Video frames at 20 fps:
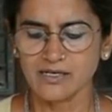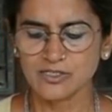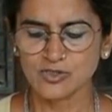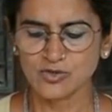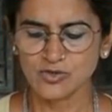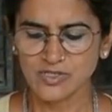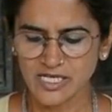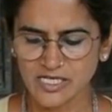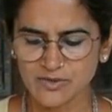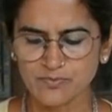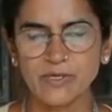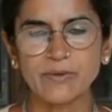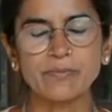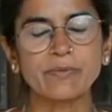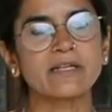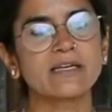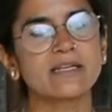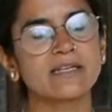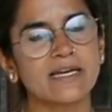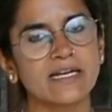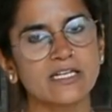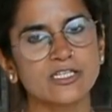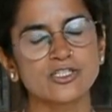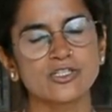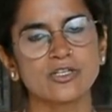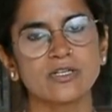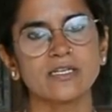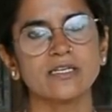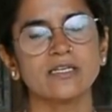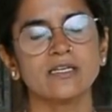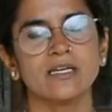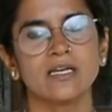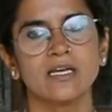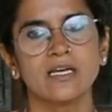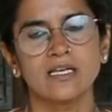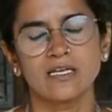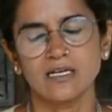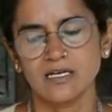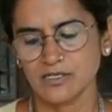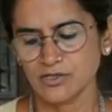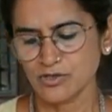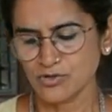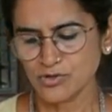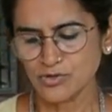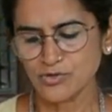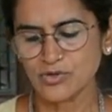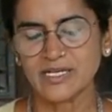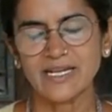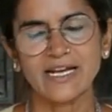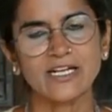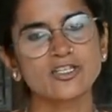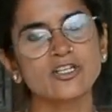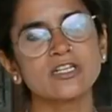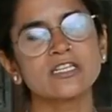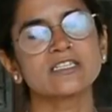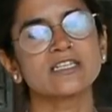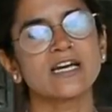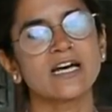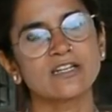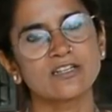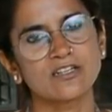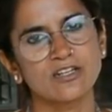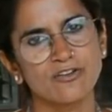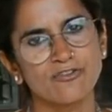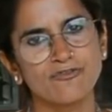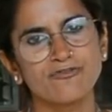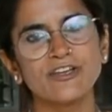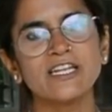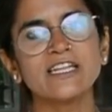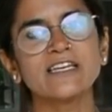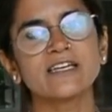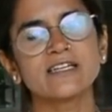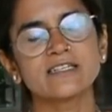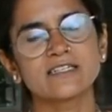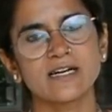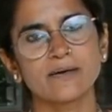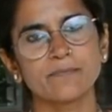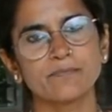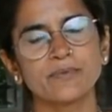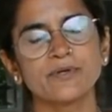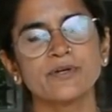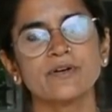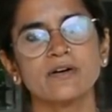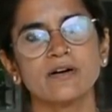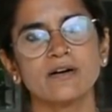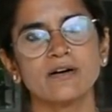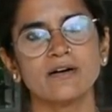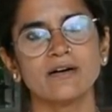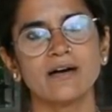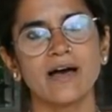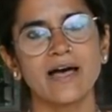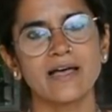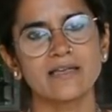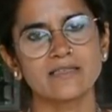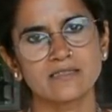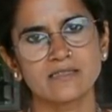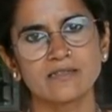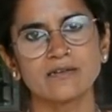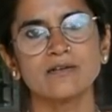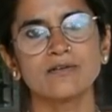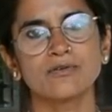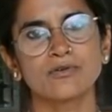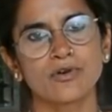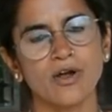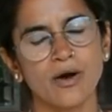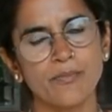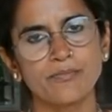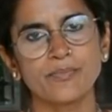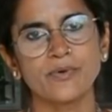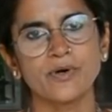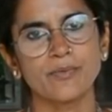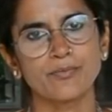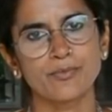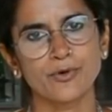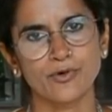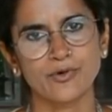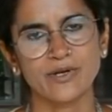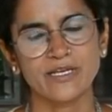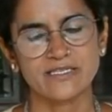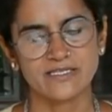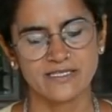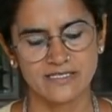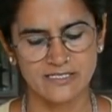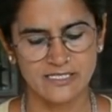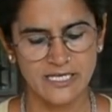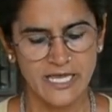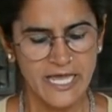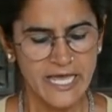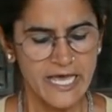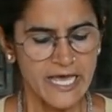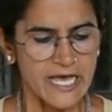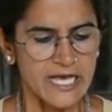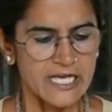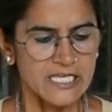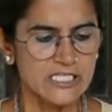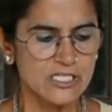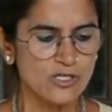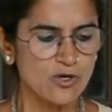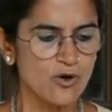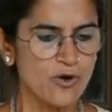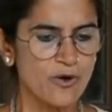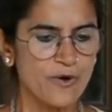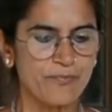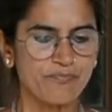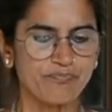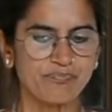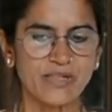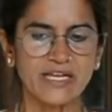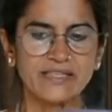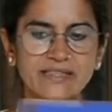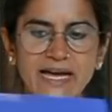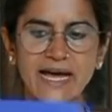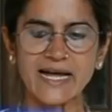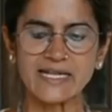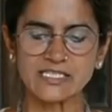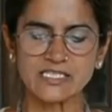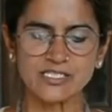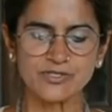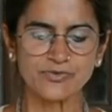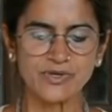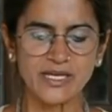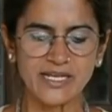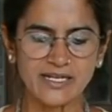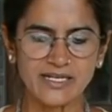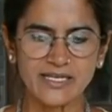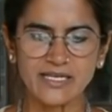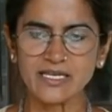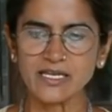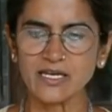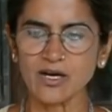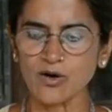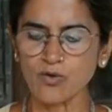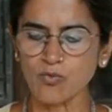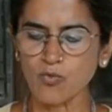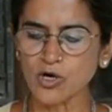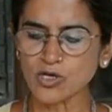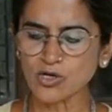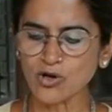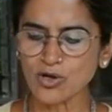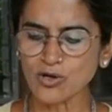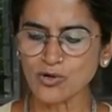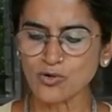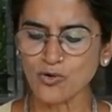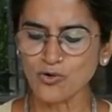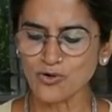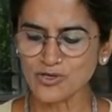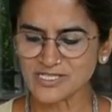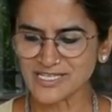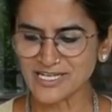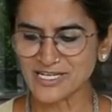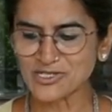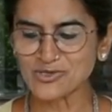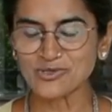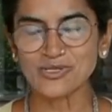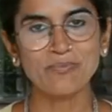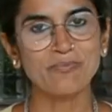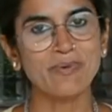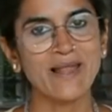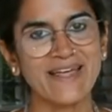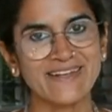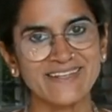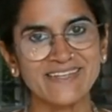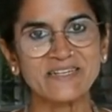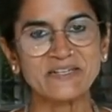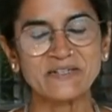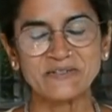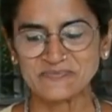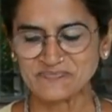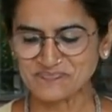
so that people can actually, you can actually start filling it up as the crop progresses. So that's really what all goes into the planning.